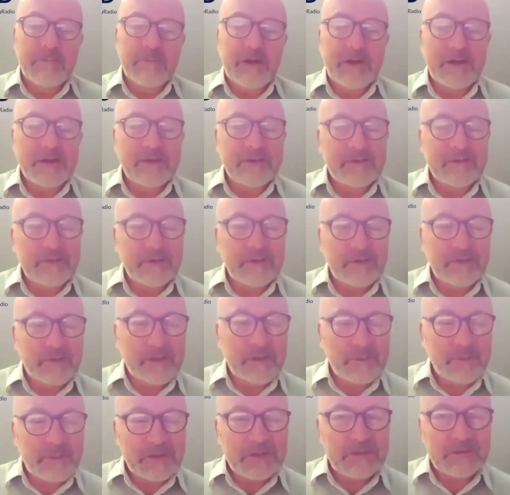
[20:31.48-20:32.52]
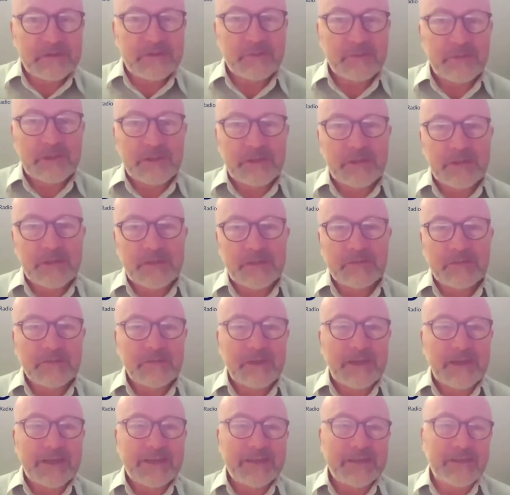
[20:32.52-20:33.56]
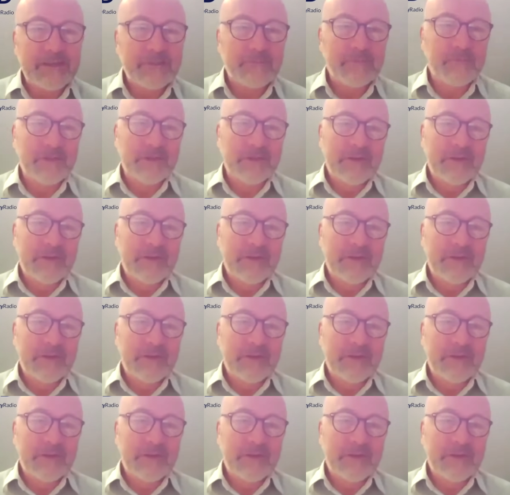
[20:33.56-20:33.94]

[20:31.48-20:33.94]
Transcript: Paris Agreement, we are signed up